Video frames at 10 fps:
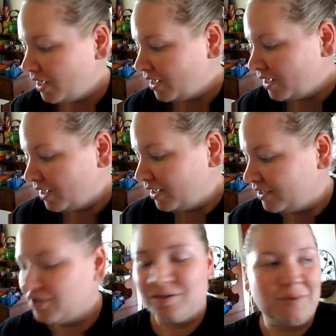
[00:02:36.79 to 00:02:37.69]

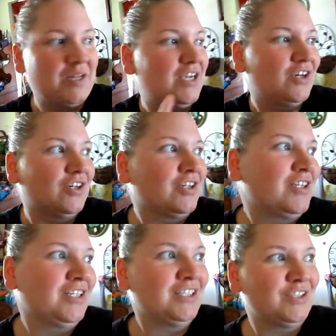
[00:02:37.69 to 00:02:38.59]
you can probably hear
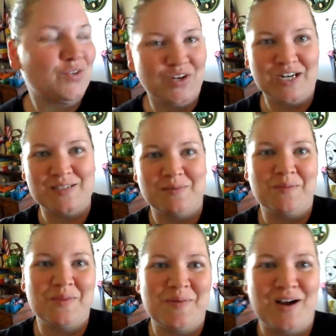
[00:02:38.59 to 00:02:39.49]
Organized
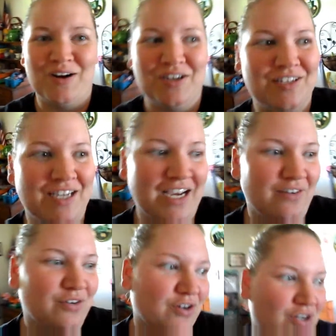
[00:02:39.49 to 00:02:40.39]
Mom in the background. I
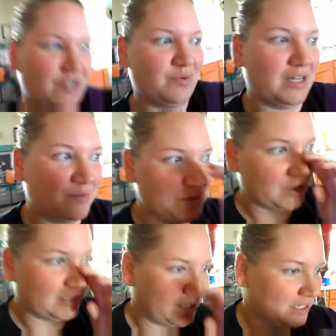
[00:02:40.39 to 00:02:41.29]
have her on while I'm
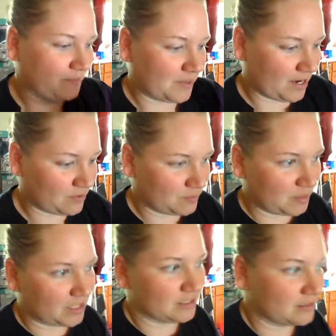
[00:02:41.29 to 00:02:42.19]
trying to clean up the
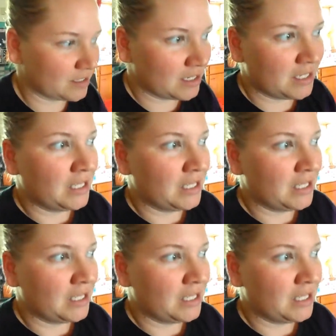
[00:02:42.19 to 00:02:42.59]
house because